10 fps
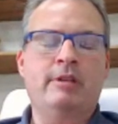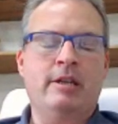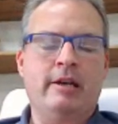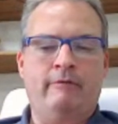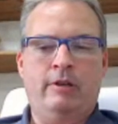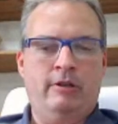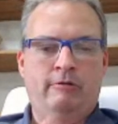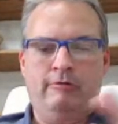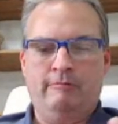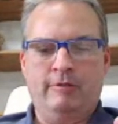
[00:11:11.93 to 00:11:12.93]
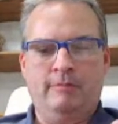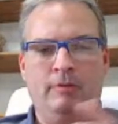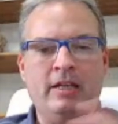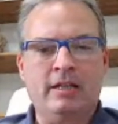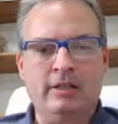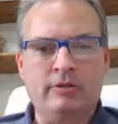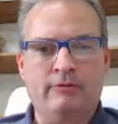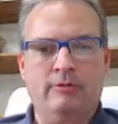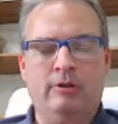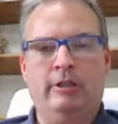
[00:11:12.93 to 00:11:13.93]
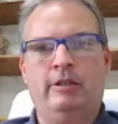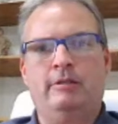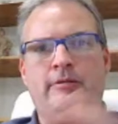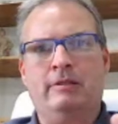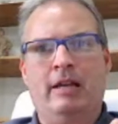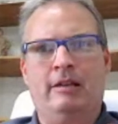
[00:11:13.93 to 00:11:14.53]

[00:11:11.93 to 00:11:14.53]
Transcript: We have another one with blankets for